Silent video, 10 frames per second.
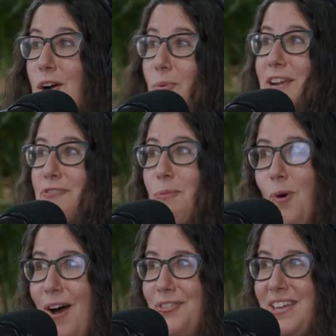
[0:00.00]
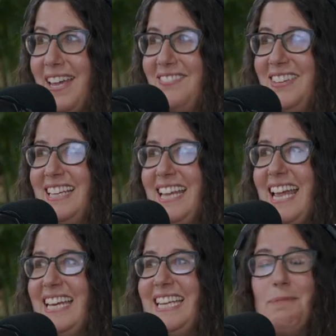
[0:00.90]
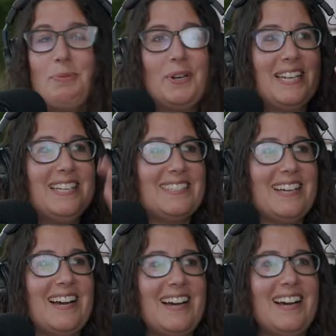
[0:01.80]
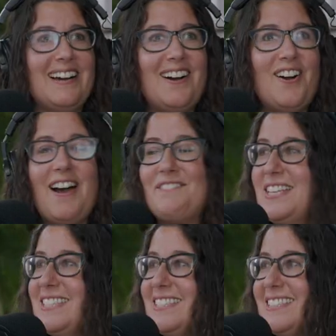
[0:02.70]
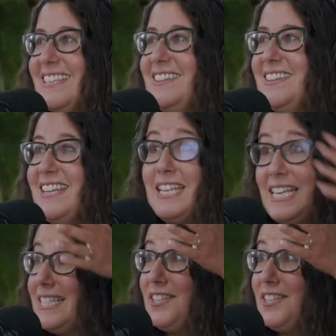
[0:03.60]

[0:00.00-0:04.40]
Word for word: away from Waltham, yeah. and he put his uh, office in. He's